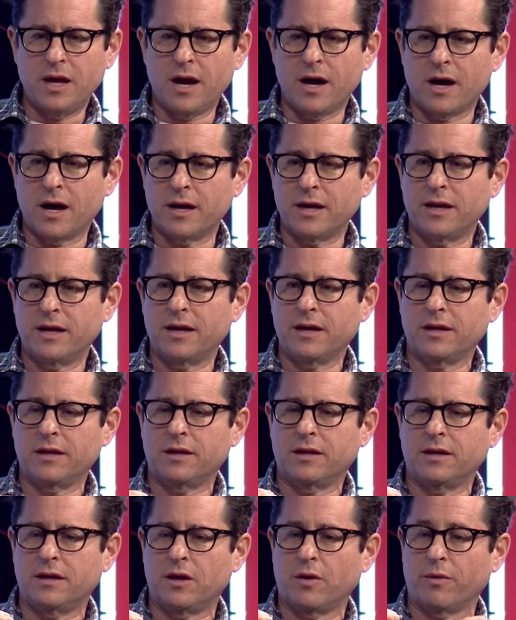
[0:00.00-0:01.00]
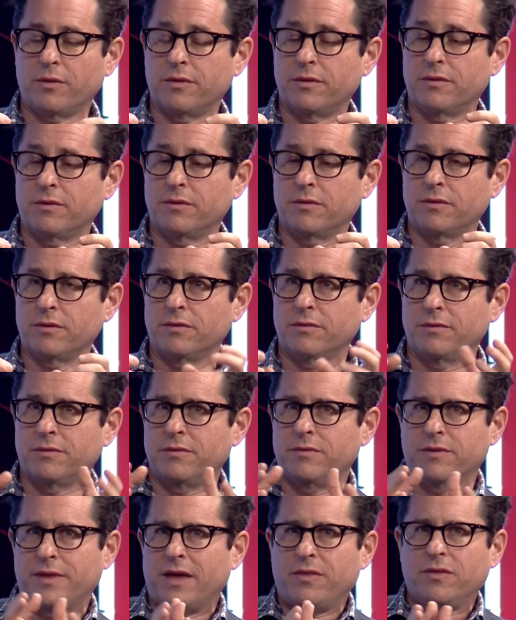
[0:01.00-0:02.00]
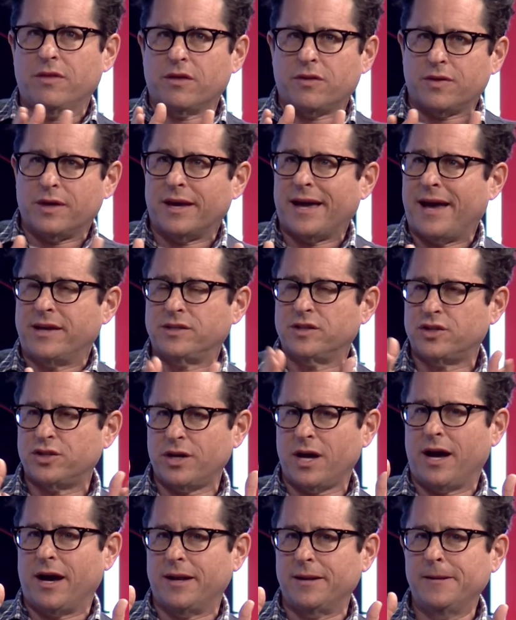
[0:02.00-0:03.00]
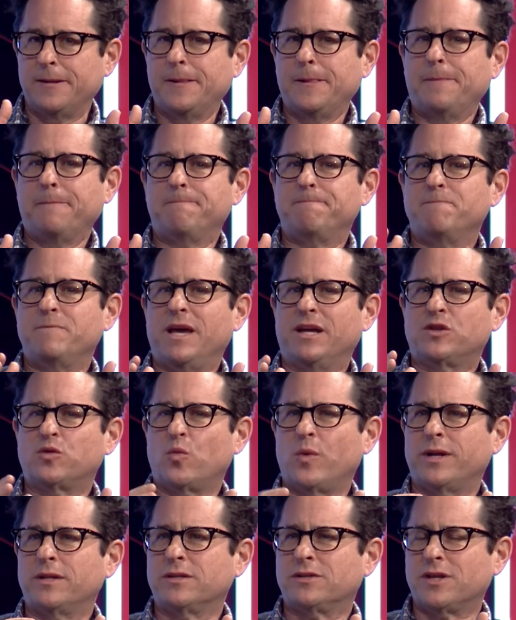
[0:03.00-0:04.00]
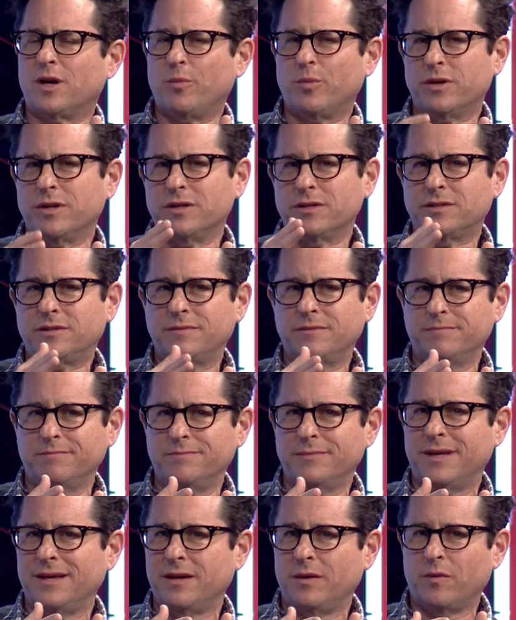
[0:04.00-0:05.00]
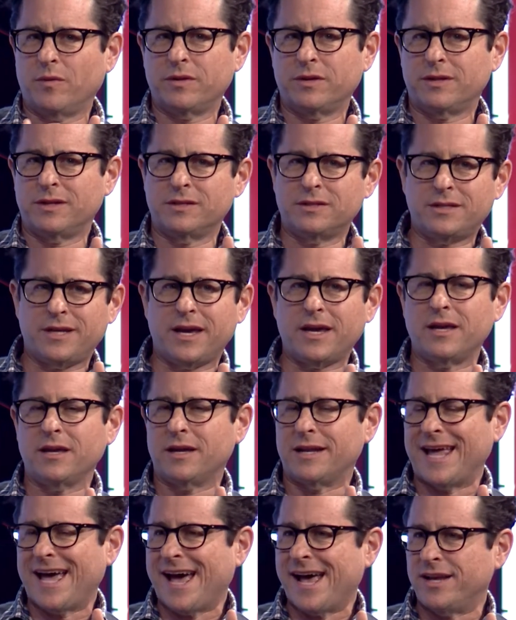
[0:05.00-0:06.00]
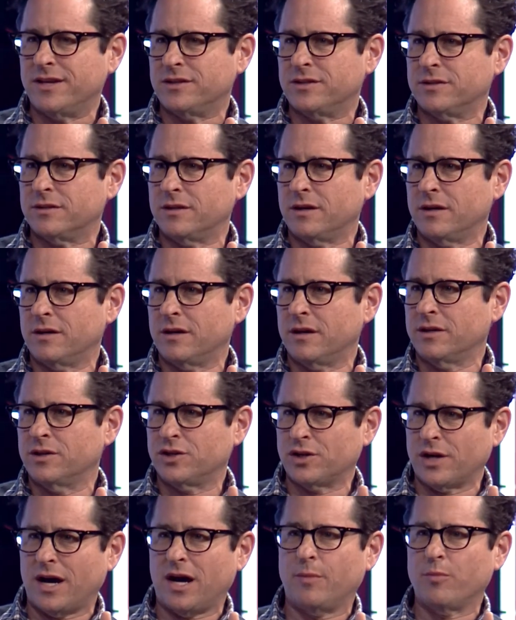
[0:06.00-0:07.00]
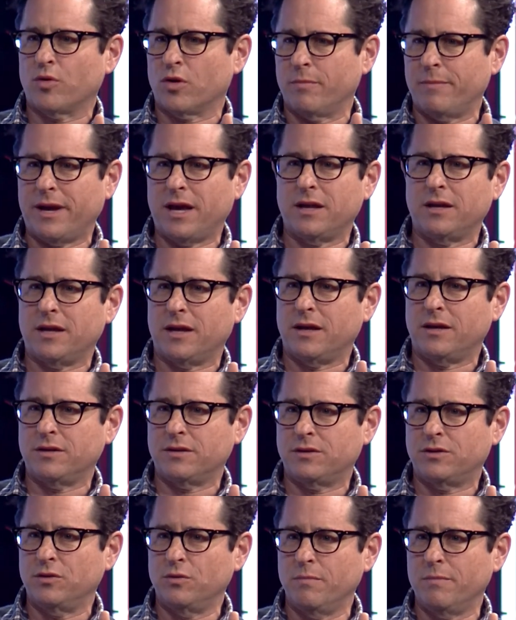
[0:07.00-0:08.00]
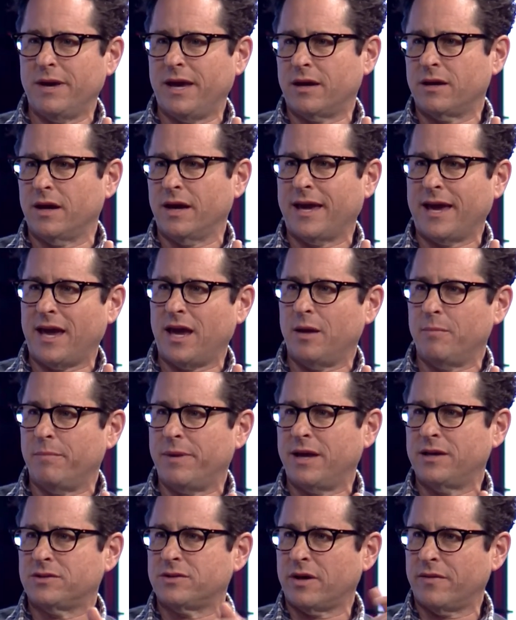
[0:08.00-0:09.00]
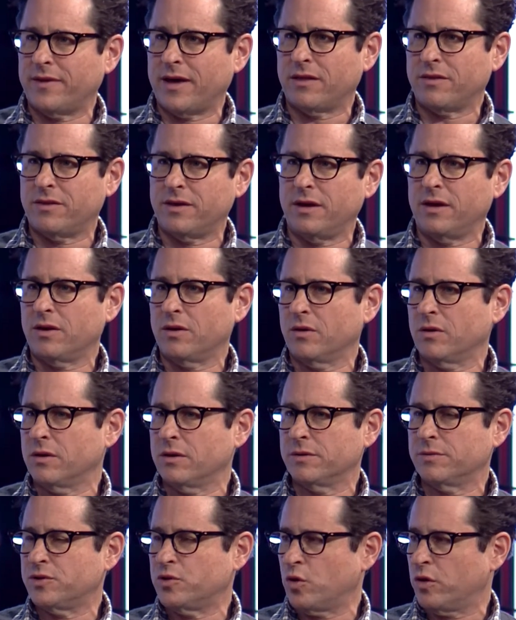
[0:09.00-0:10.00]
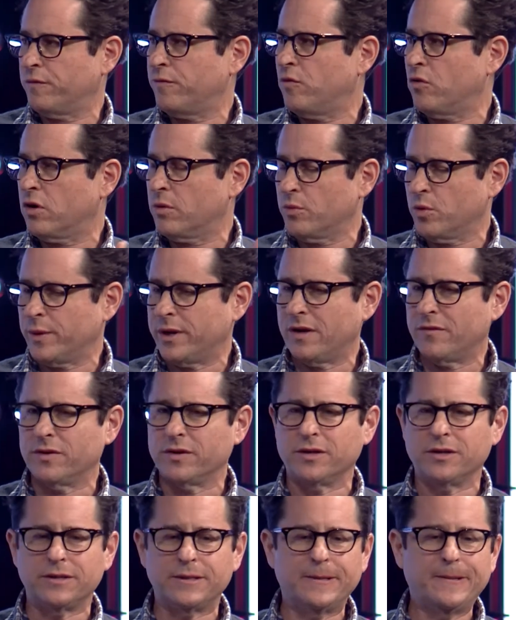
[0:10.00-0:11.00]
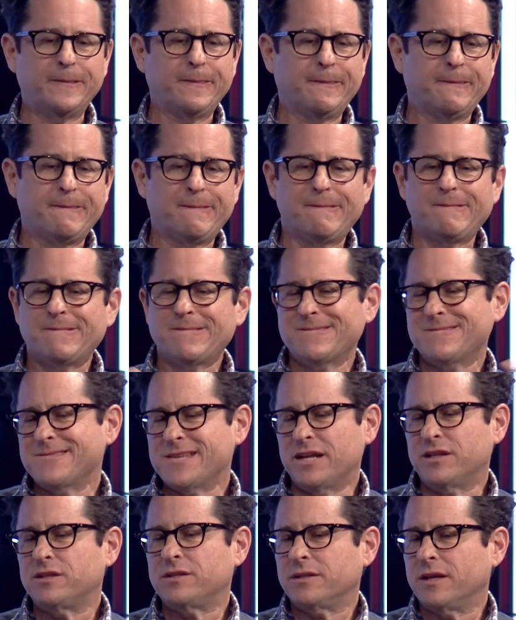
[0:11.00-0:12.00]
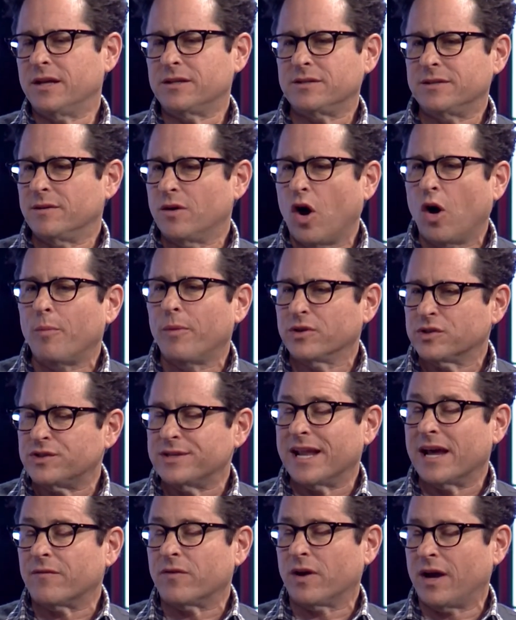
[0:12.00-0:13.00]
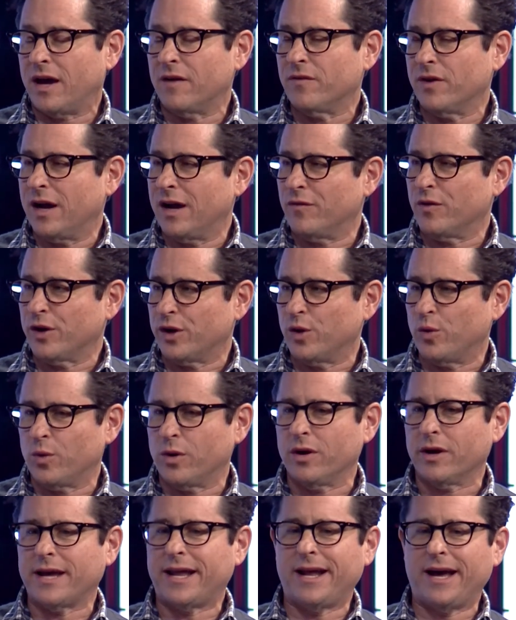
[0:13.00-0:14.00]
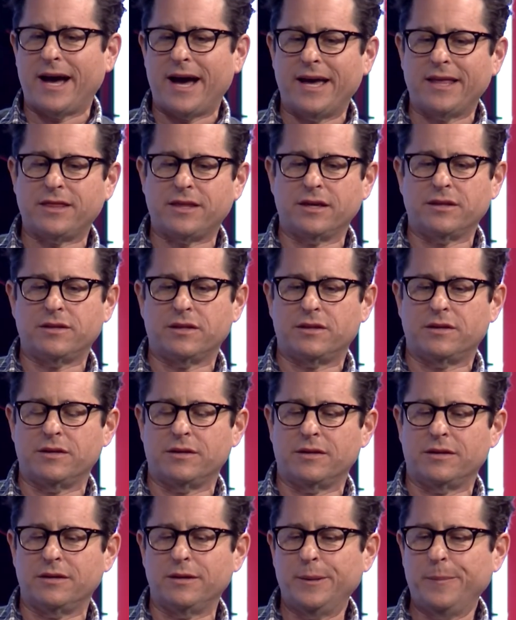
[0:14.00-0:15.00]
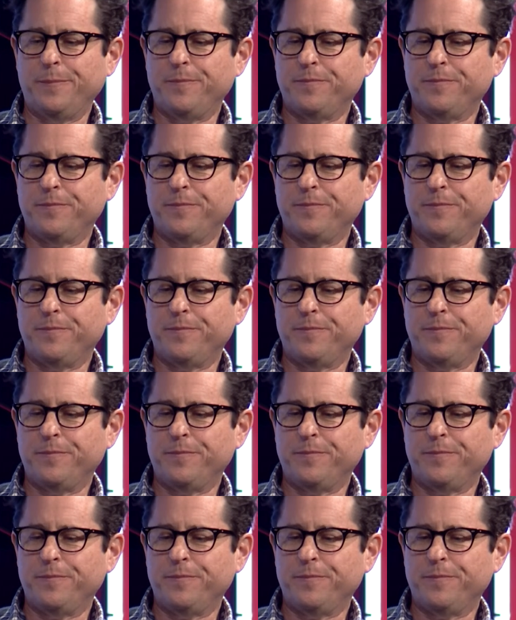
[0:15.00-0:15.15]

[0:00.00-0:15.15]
uh, you know, then the thing has a shot. It's when someone is, is taking it as a job or a mandate to make a game based on that thing or a short form or whatever it is, it's, it's almost never, ever, ever going to work. And I, I, think that the,